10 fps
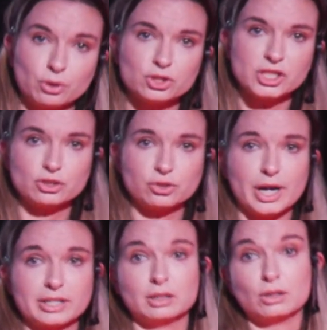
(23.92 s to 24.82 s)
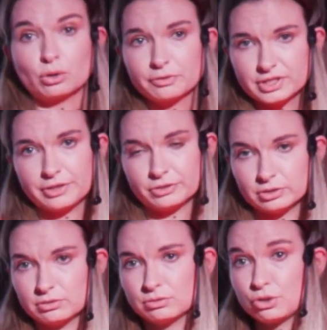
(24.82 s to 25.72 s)
she's tried a lot of different
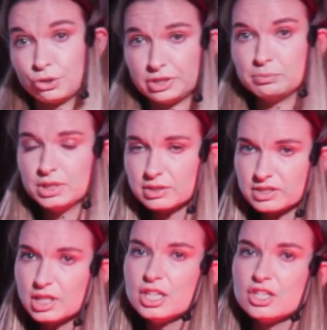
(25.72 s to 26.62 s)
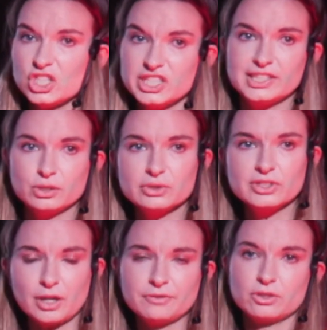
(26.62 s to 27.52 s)
treatments, she still
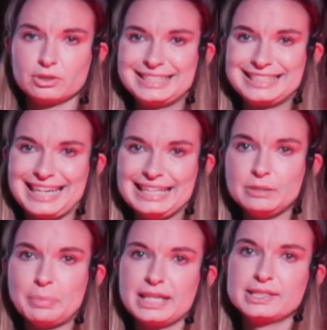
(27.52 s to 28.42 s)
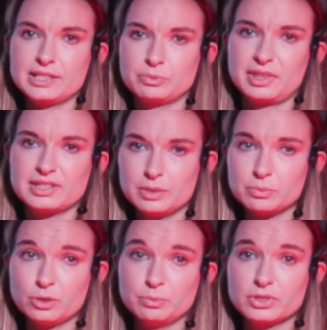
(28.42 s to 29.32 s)
suffers on a daily basis with the
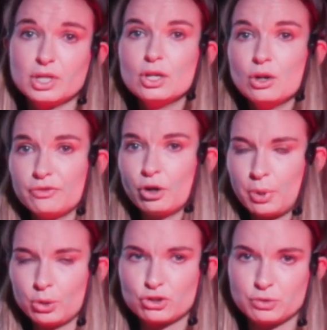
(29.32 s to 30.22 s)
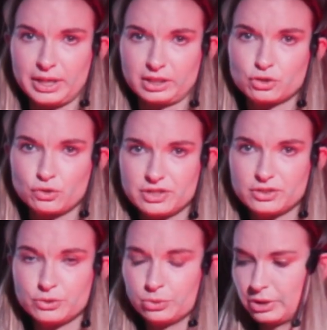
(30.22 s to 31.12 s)
symptoms of her post-traumatic stress
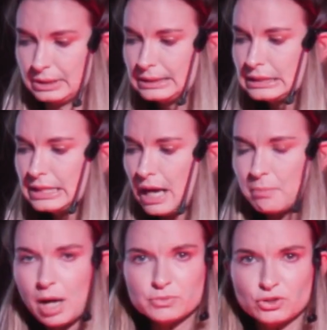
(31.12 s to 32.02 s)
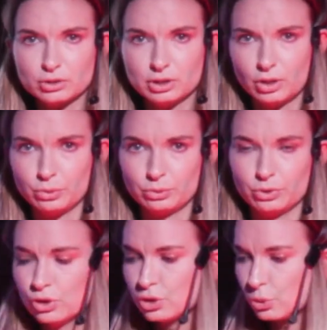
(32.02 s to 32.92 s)
disorder. And mum's not alone.
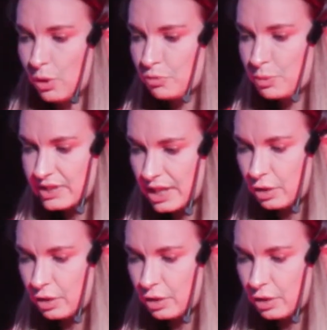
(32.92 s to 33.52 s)
12% of